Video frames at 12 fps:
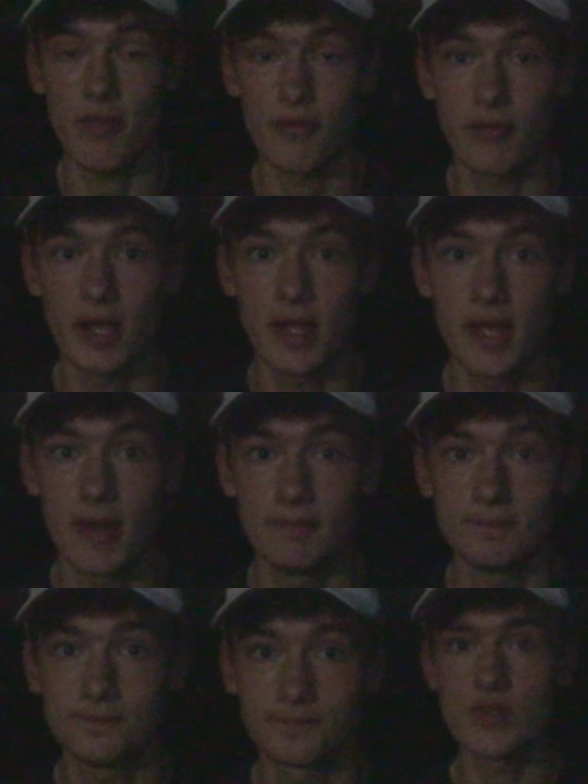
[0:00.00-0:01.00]
three A
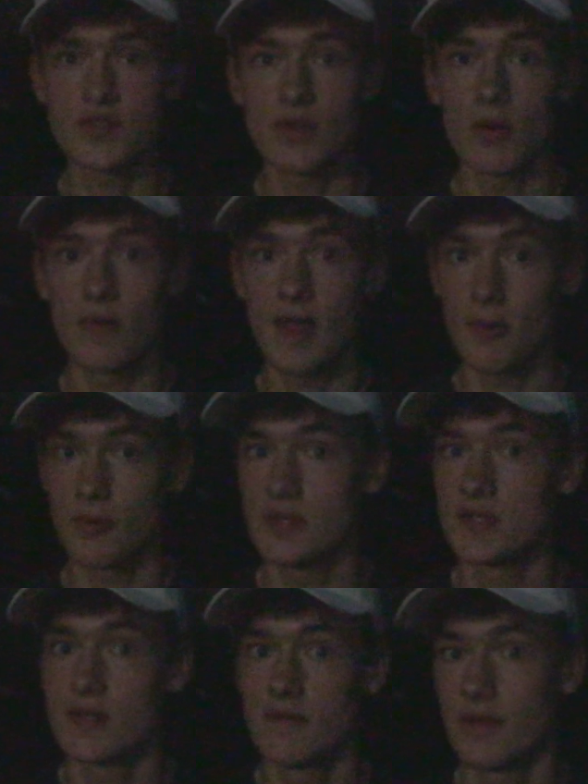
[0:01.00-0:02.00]
M. So that
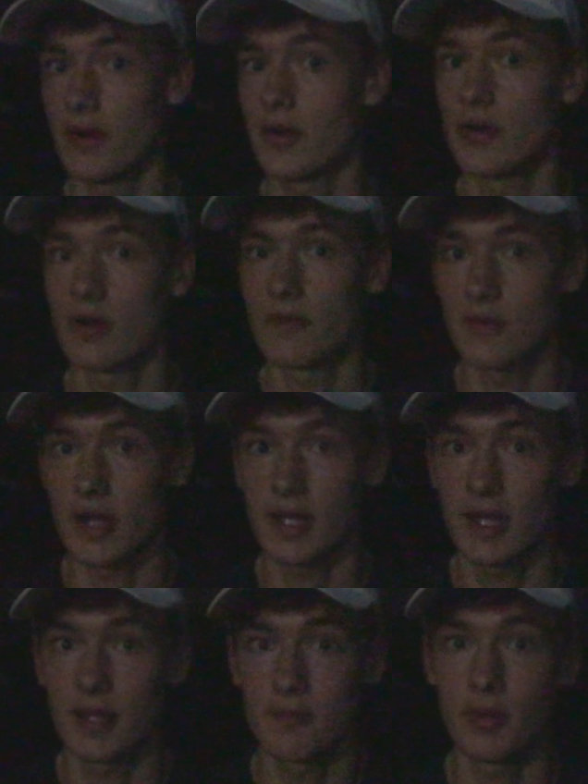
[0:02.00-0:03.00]
was very
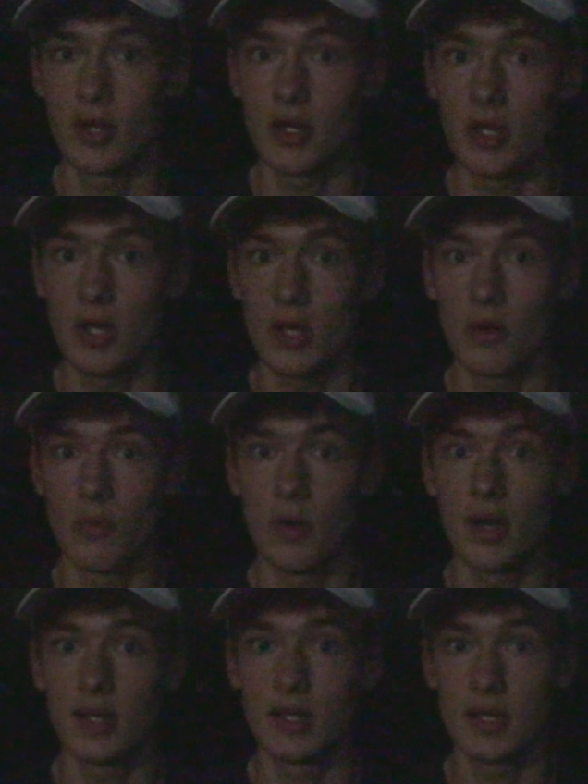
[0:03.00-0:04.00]
nerve-wracking, but
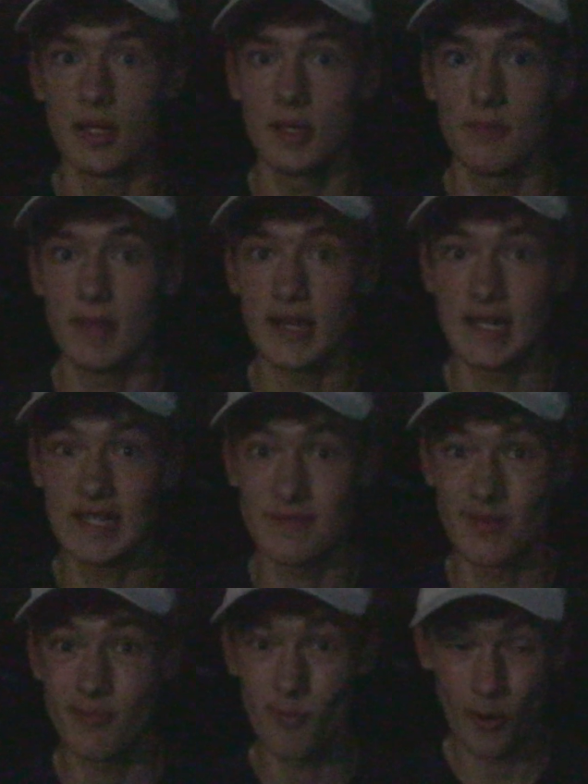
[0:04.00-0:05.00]
what made it
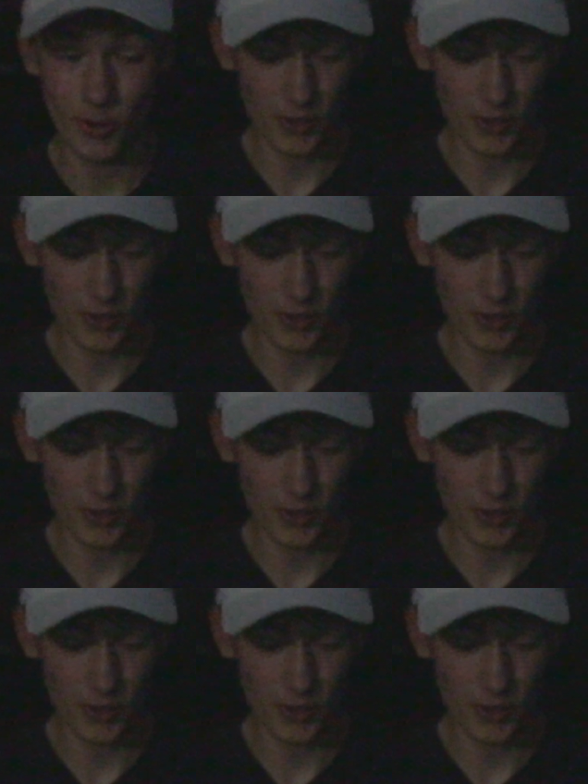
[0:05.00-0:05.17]
even more